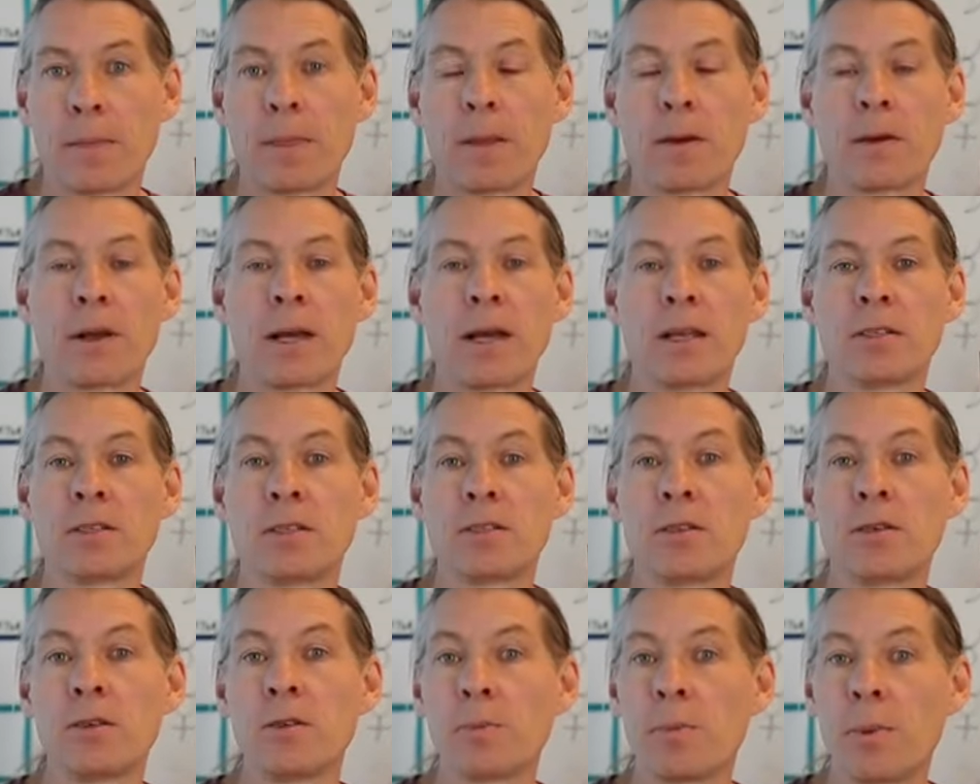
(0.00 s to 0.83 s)
Okay, it's
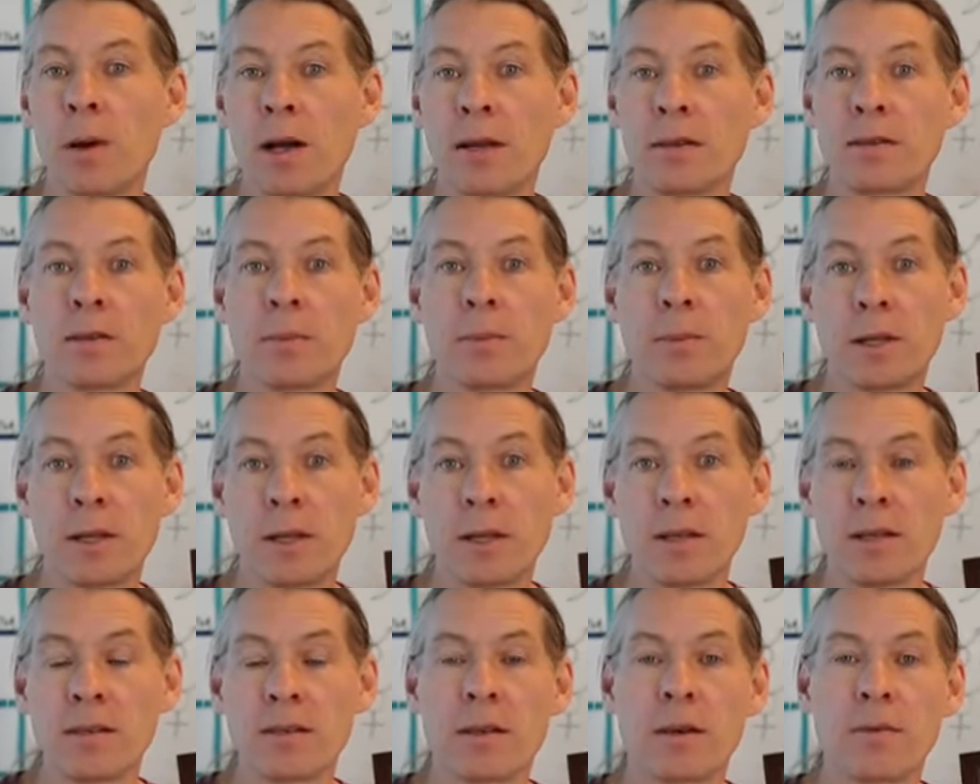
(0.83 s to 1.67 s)
two
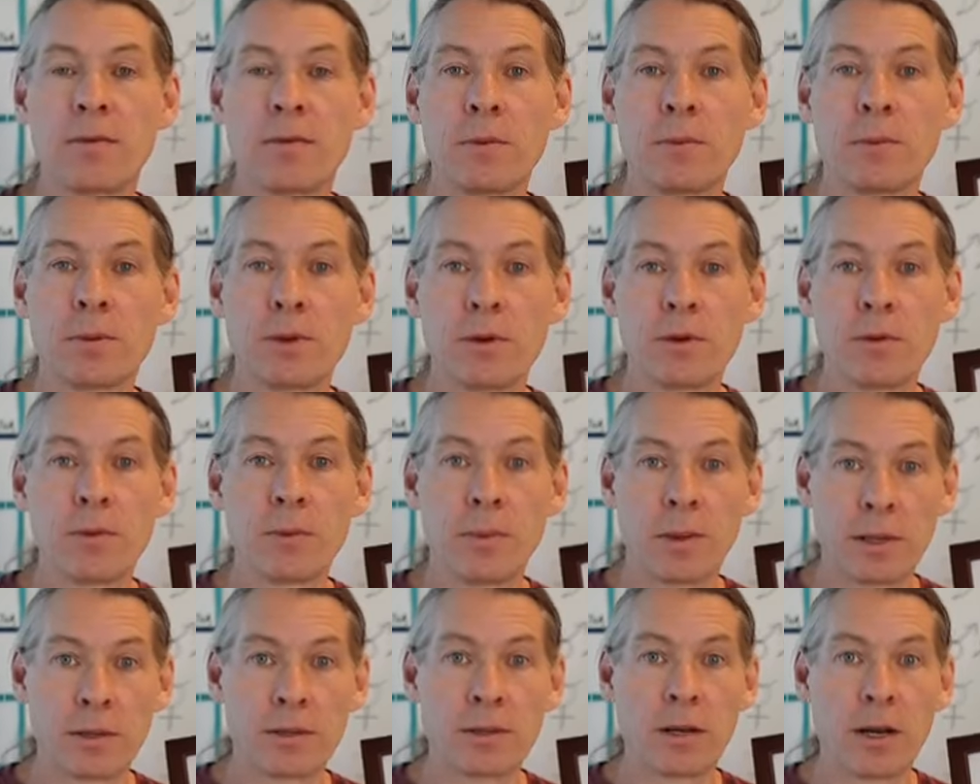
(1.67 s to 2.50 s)
possibilities of
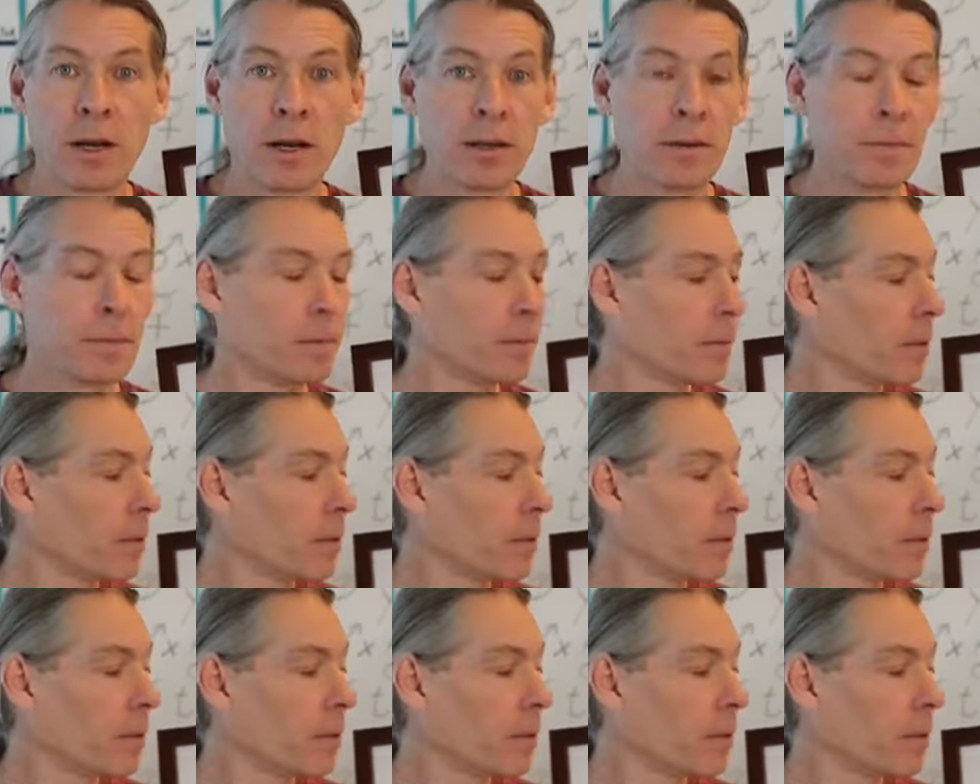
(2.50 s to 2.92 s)
improvement, right?